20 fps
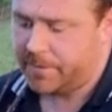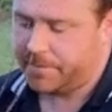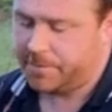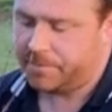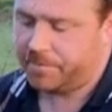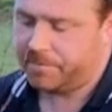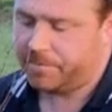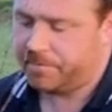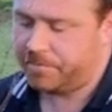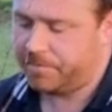
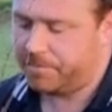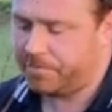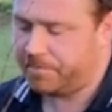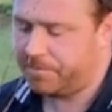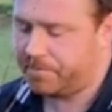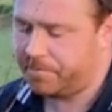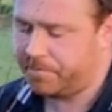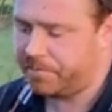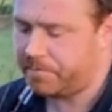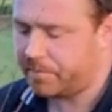
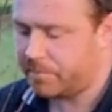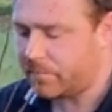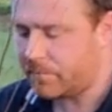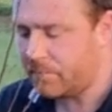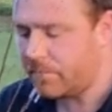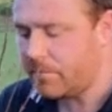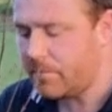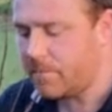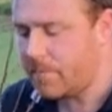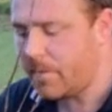
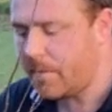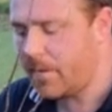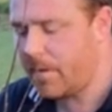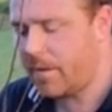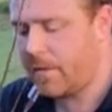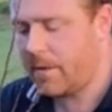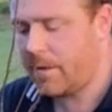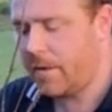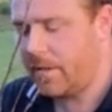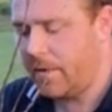
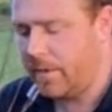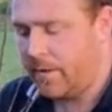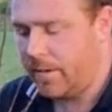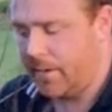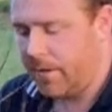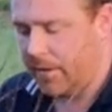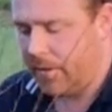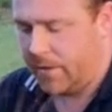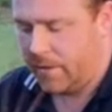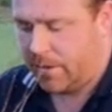
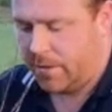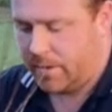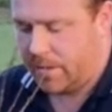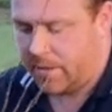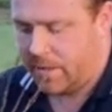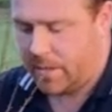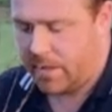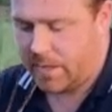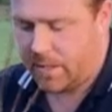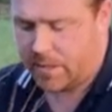
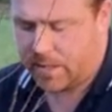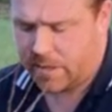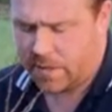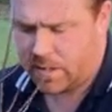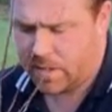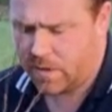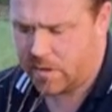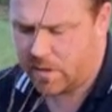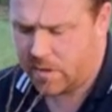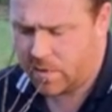
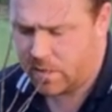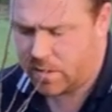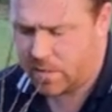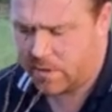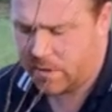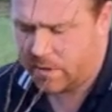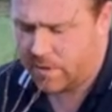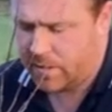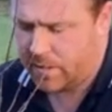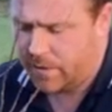
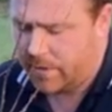[no speech]